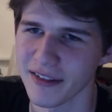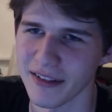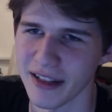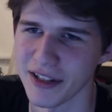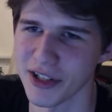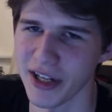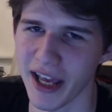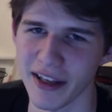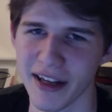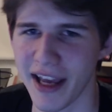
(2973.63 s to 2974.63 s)

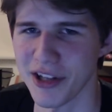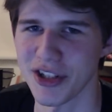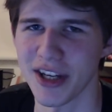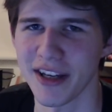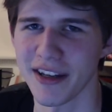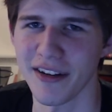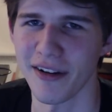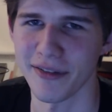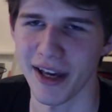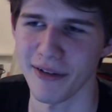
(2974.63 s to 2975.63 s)
internet connection.
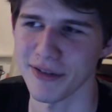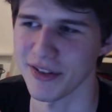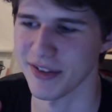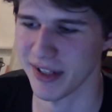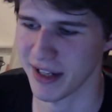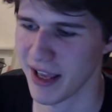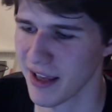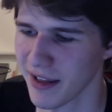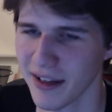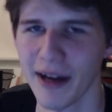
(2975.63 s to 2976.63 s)
All of that was just like,
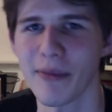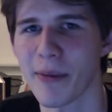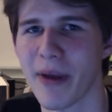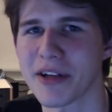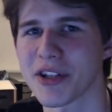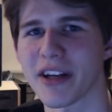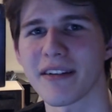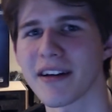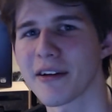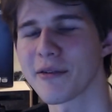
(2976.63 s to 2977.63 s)
I'm benching.
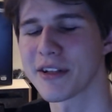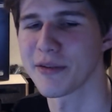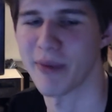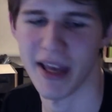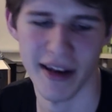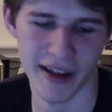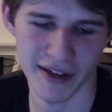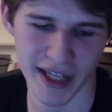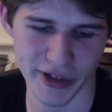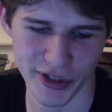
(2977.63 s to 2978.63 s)
I don't need to pay any
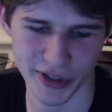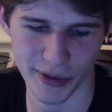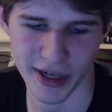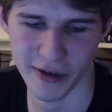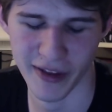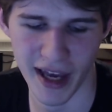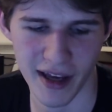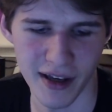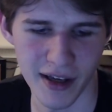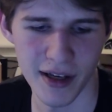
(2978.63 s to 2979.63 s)
attention to any of that,
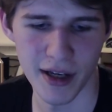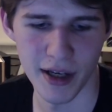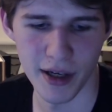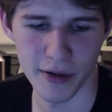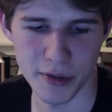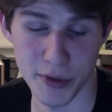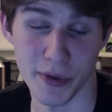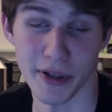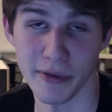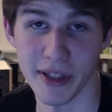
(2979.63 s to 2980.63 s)
which was
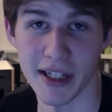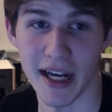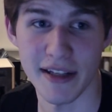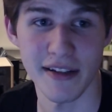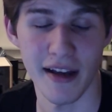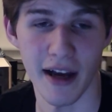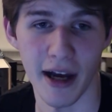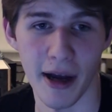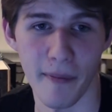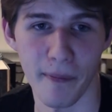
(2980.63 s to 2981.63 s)
really, really nice.
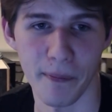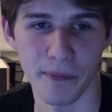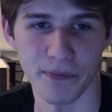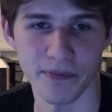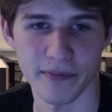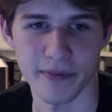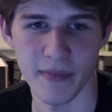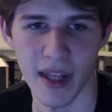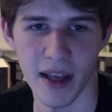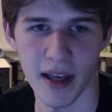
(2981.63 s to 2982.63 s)
And
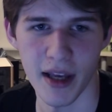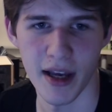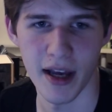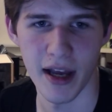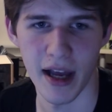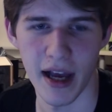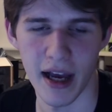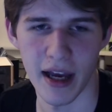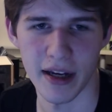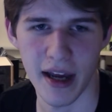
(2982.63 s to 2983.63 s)

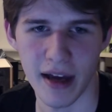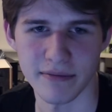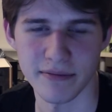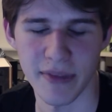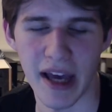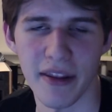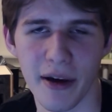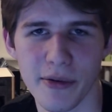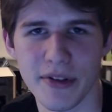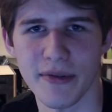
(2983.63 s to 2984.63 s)
yeah,
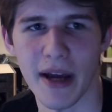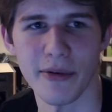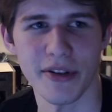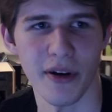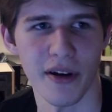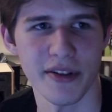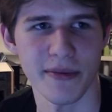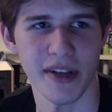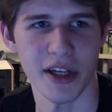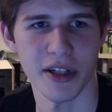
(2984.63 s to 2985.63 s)
that was an
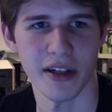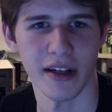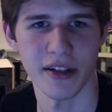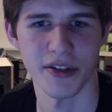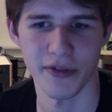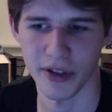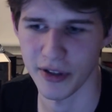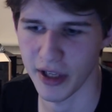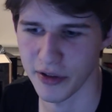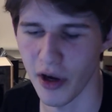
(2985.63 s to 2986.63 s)
awesome session, and I just
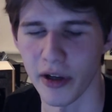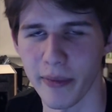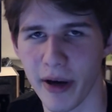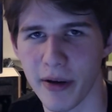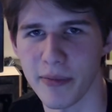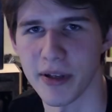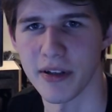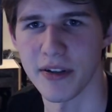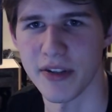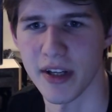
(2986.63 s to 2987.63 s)
figured I'd talk about it
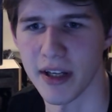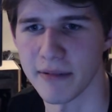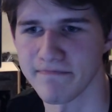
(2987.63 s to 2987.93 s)
because I